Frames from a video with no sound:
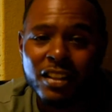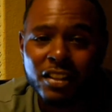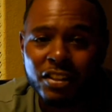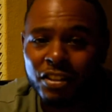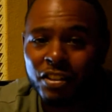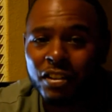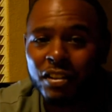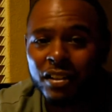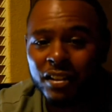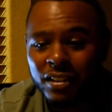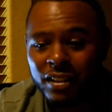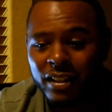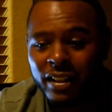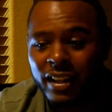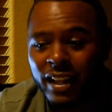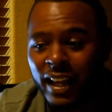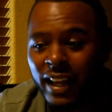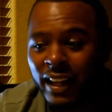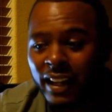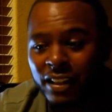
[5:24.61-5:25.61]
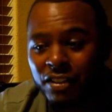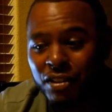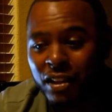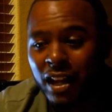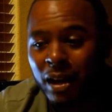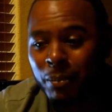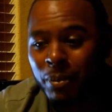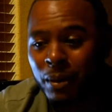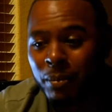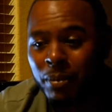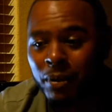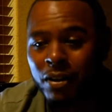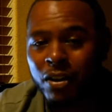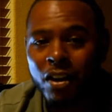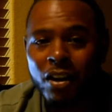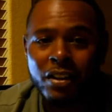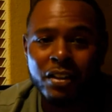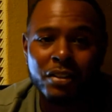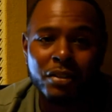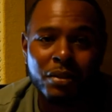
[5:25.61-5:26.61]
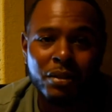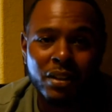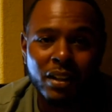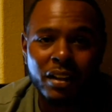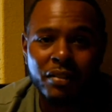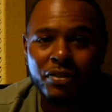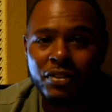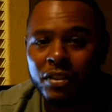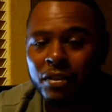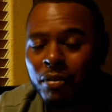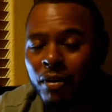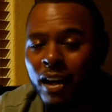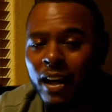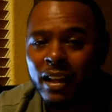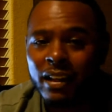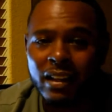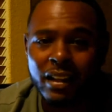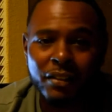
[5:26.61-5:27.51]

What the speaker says: So, and then you got people calling you left and right,